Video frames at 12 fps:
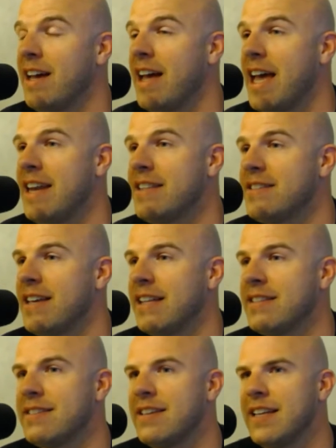Yeah, and it's
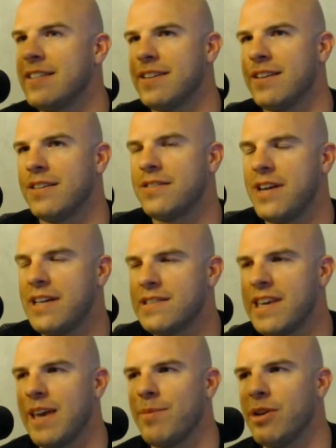a
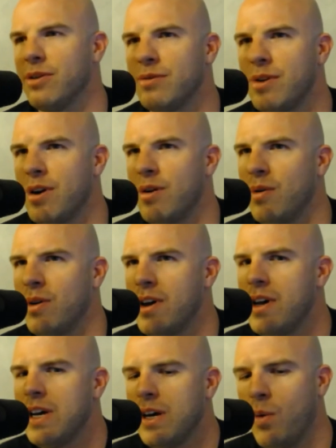chess game. You don't know
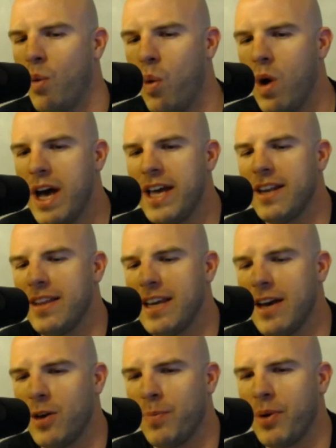what
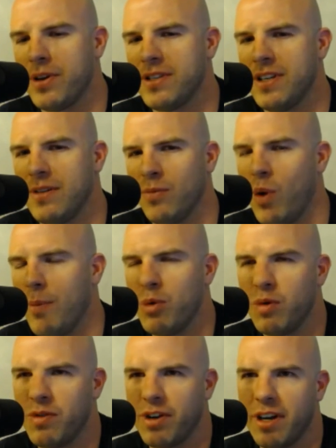the other person, what
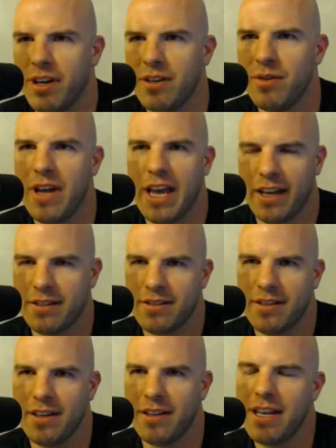move they're going to do
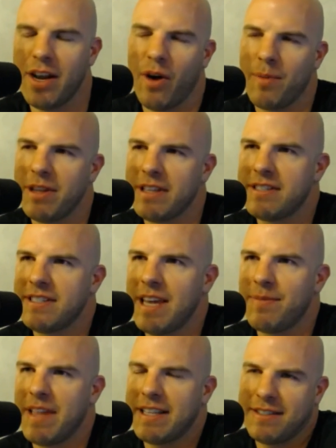next. It's the
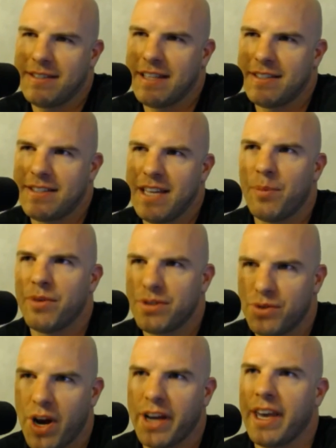same. That's the same with
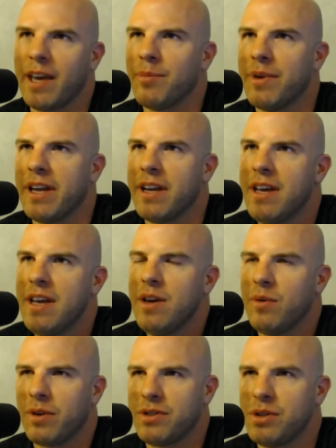striking, but
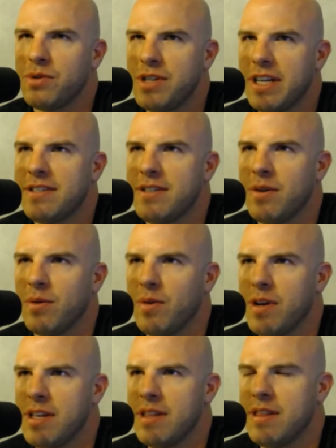with
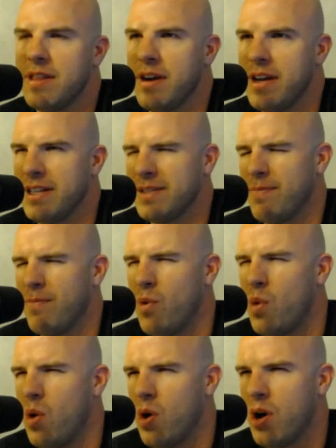jiu-jitsu, it's
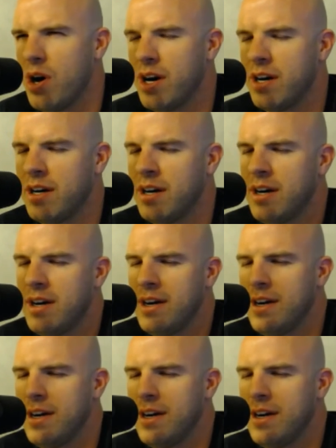more